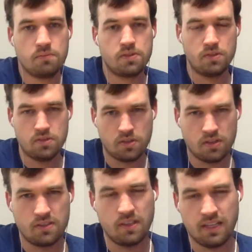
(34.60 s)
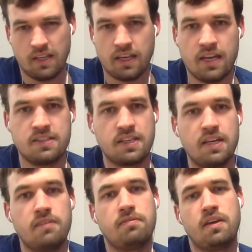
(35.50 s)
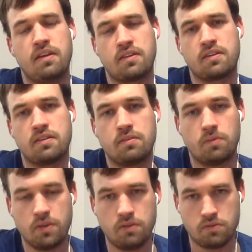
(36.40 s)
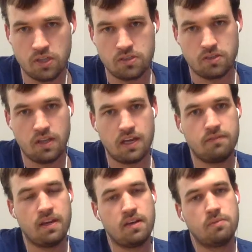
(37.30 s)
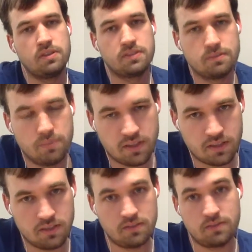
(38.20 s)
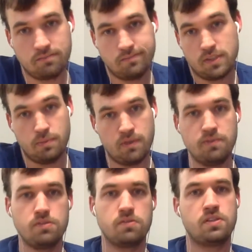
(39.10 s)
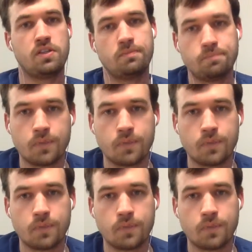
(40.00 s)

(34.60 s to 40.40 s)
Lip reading: So you start like a cascade effect where you change a lot of habits because it's beneficial to you.